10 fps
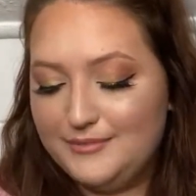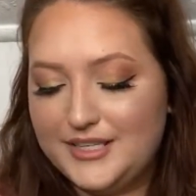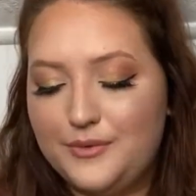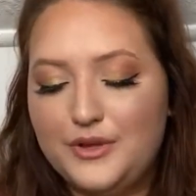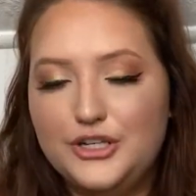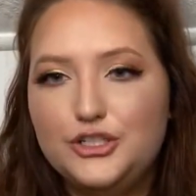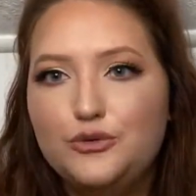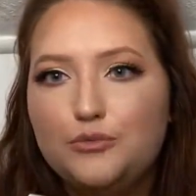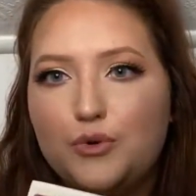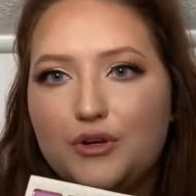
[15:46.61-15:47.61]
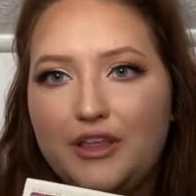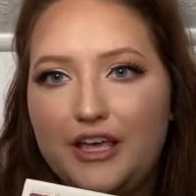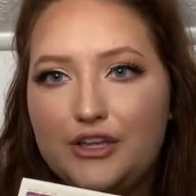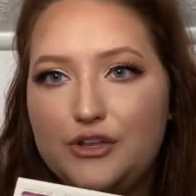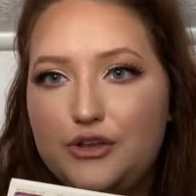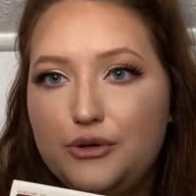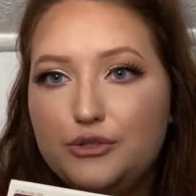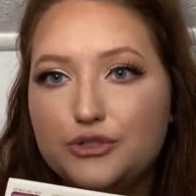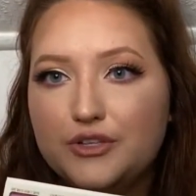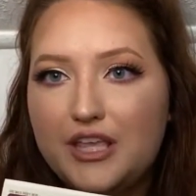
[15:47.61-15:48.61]
I want to do a more like
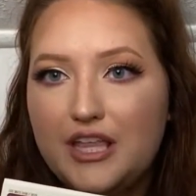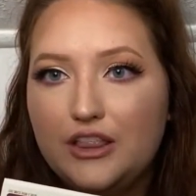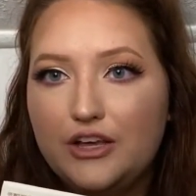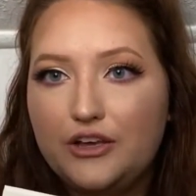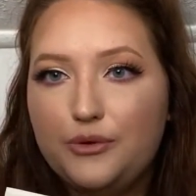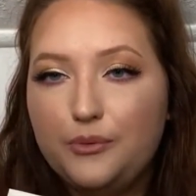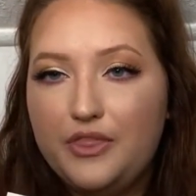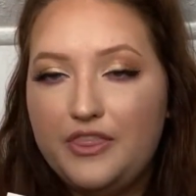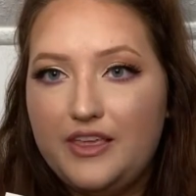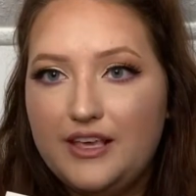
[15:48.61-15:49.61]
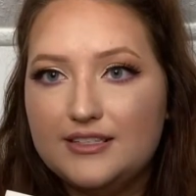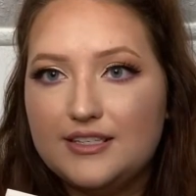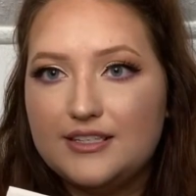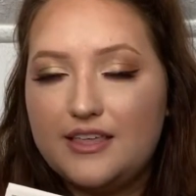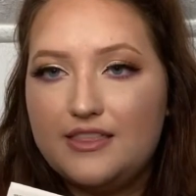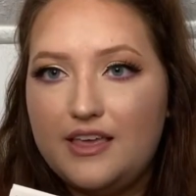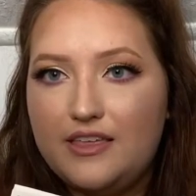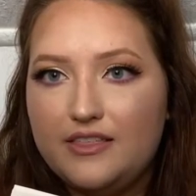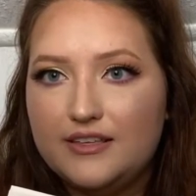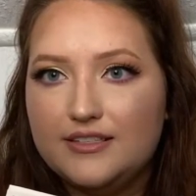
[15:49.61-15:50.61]
neutrally look with these because I think
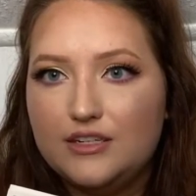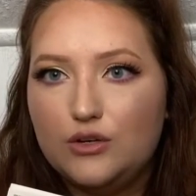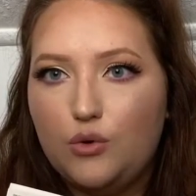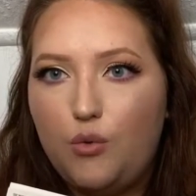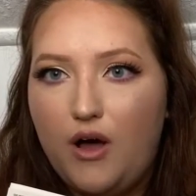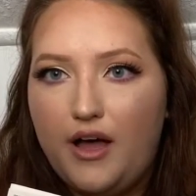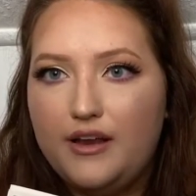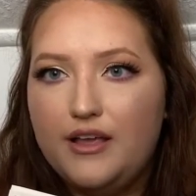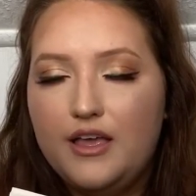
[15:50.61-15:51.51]
this little quad